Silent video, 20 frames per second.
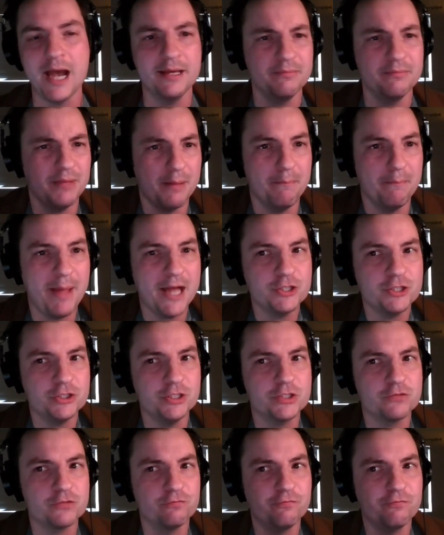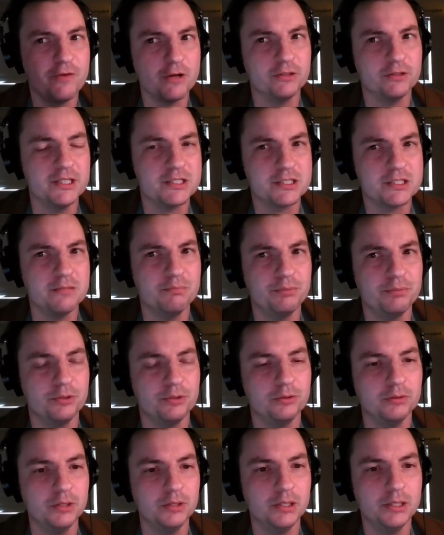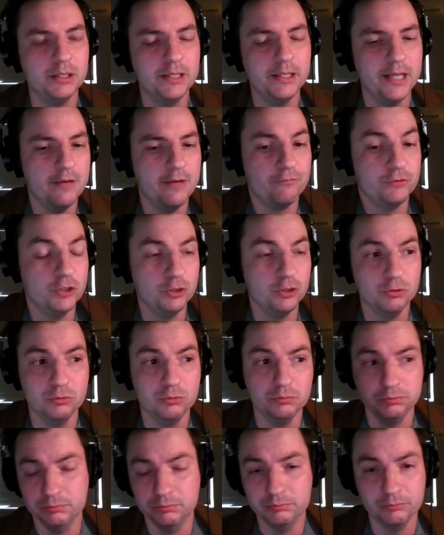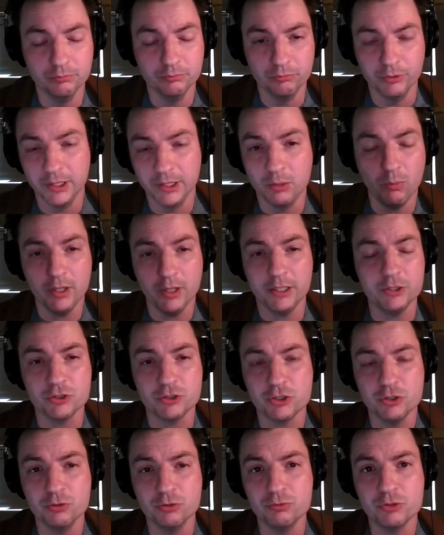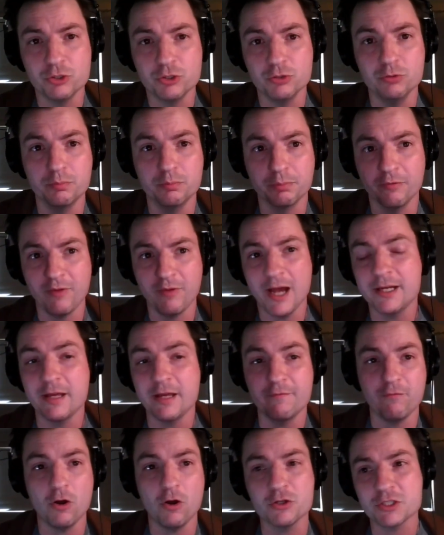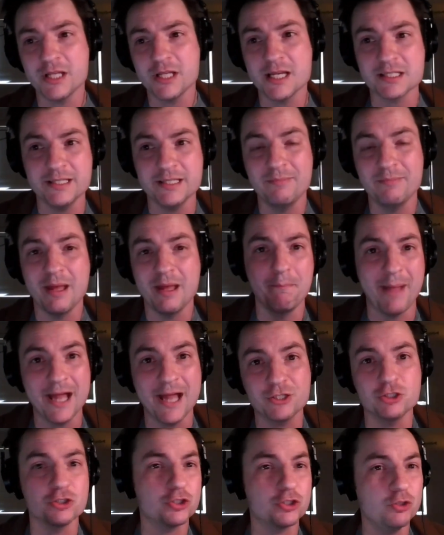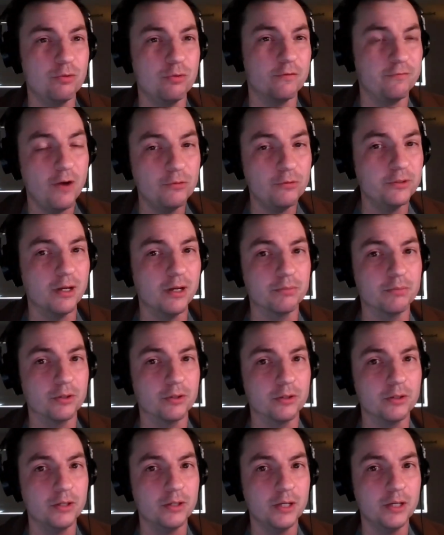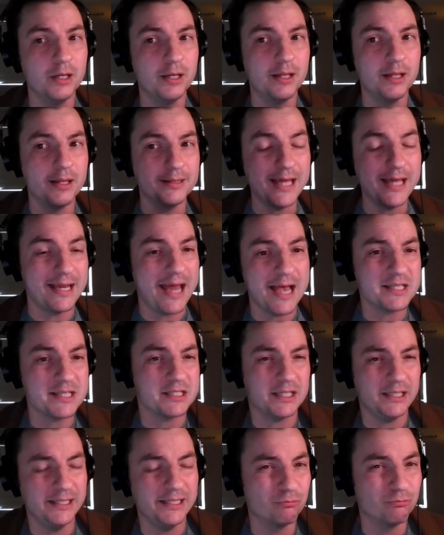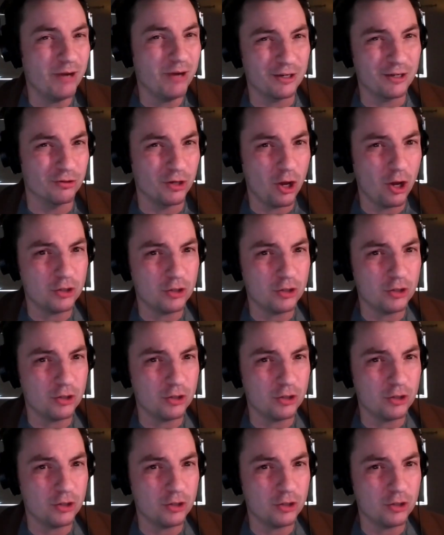I imagine it's fairly simple if you really wanted to to provide a false last name that matches to a phone number that has a clean record.